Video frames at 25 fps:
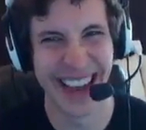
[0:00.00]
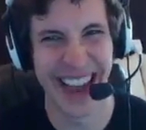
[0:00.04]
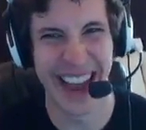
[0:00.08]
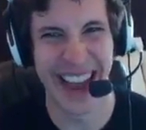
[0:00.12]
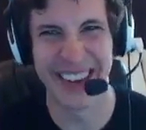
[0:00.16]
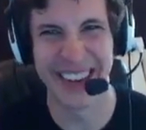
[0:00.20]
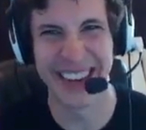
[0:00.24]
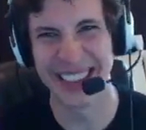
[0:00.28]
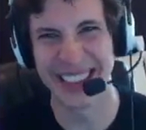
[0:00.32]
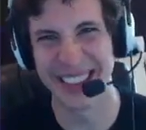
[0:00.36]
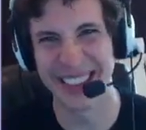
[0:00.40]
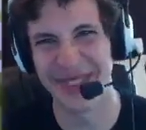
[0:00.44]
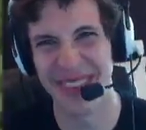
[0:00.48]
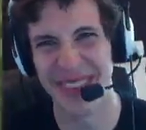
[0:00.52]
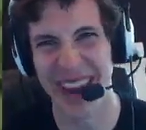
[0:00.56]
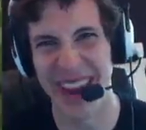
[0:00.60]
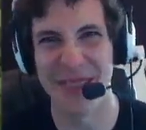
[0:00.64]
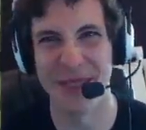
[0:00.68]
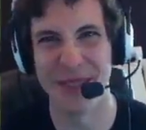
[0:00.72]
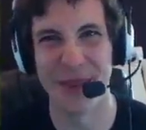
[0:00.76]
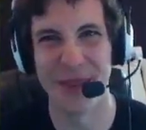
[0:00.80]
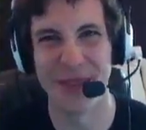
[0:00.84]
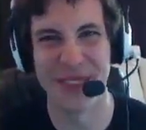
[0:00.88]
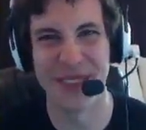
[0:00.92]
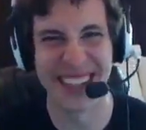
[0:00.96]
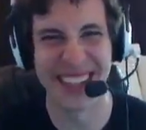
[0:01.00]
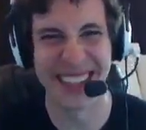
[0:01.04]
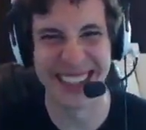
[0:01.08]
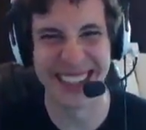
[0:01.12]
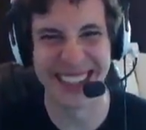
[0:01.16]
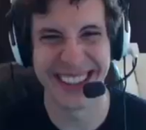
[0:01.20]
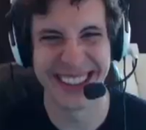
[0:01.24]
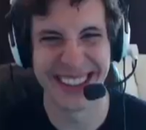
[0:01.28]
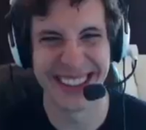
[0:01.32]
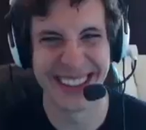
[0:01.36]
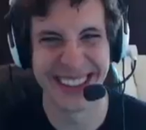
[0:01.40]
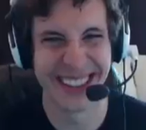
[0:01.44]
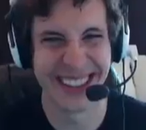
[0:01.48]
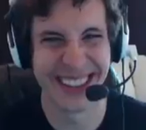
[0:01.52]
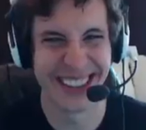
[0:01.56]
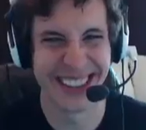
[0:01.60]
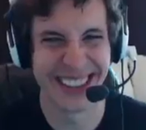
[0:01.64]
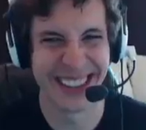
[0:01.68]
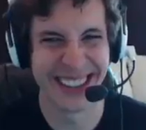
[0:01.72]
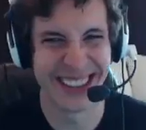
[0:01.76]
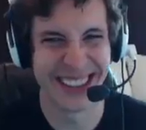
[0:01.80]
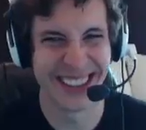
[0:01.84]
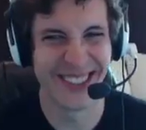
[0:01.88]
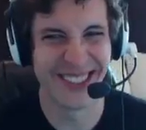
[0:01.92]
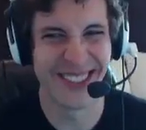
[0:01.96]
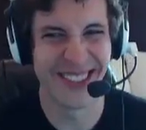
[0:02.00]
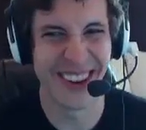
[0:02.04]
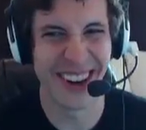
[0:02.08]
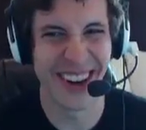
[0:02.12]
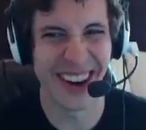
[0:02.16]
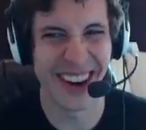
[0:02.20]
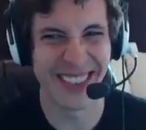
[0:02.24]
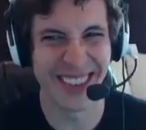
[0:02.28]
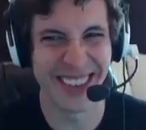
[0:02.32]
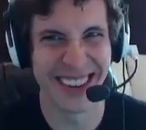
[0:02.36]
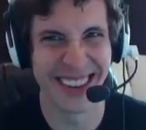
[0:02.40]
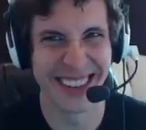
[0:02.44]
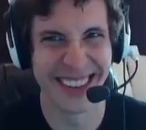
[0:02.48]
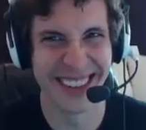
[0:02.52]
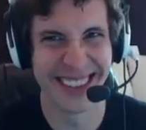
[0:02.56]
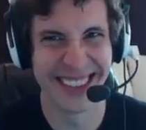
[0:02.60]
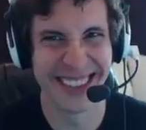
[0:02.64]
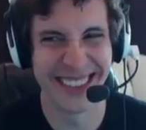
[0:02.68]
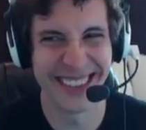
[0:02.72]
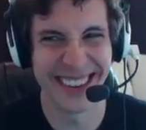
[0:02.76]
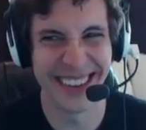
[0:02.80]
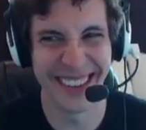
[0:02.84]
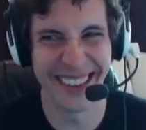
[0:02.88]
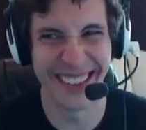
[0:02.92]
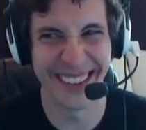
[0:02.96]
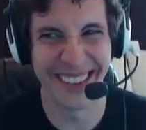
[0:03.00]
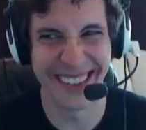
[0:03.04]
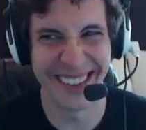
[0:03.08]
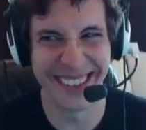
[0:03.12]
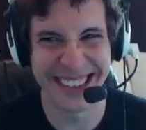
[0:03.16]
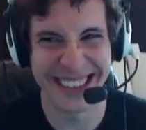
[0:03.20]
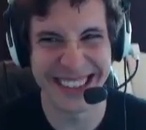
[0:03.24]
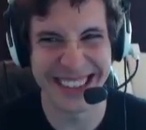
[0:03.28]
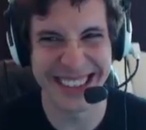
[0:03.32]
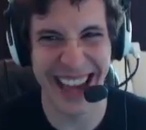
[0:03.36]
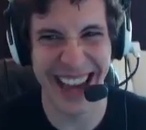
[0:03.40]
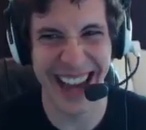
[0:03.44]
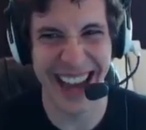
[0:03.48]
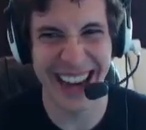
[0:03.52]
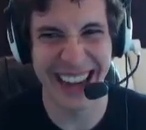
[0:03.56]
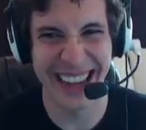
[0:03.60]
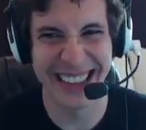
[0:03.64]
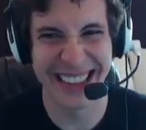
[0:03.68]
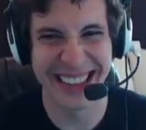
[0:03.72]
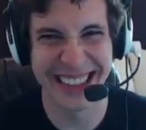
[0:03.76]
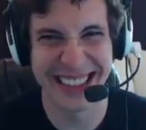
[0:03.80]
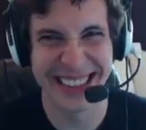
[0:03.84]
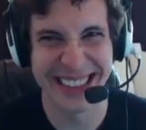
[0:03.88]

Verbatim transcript: I mean, it's a mammal, but whatever. And they're in the sky.